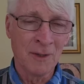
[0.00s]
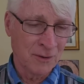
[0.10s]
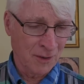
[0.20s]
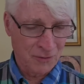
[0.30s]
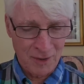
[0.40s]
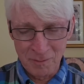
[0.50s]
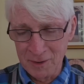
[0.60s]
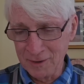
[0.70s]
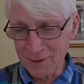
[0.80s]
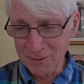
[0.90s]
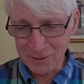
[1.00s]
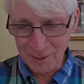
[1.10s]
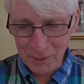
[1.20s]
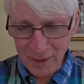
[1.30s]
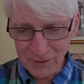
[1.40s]
As I've said many times in the
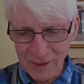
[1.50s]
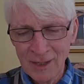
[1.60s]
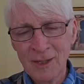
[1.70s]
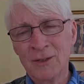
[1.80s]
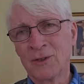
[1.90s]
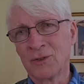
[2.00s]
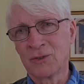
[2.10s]
past, this